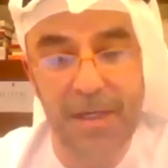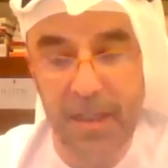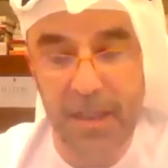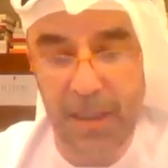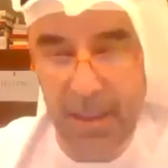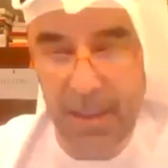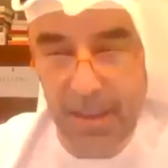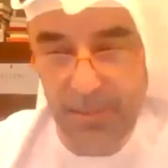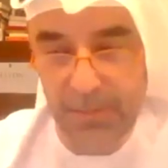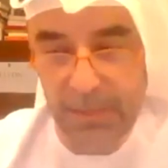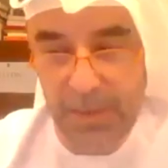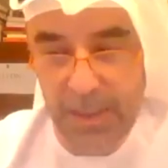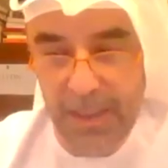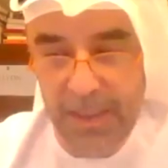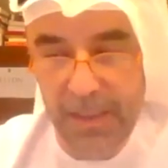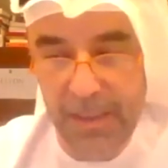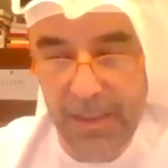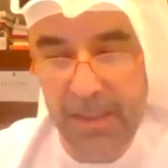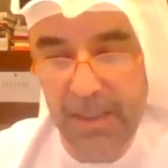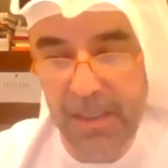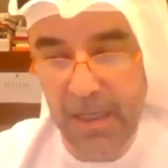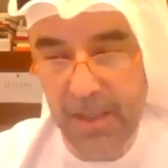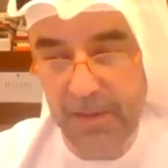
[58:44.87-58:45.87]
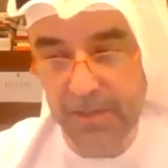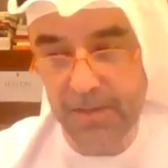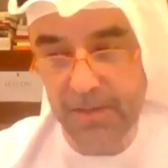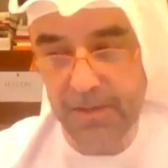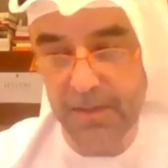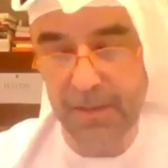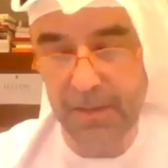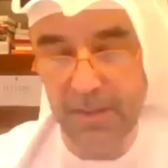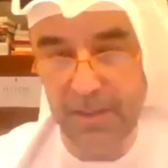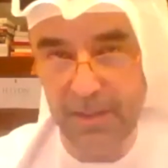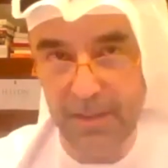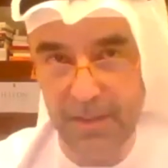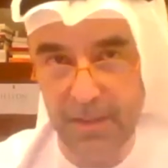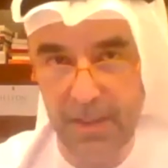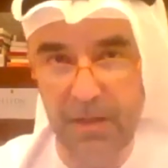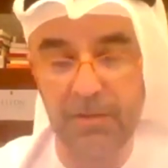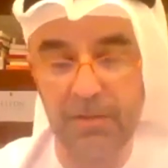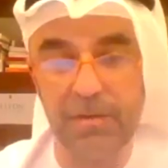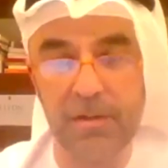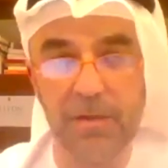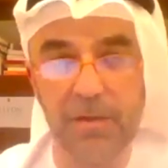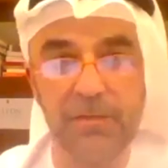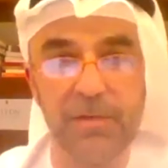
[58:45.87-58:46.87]
And another
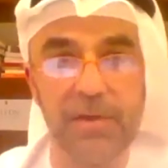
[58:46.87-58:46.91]
area of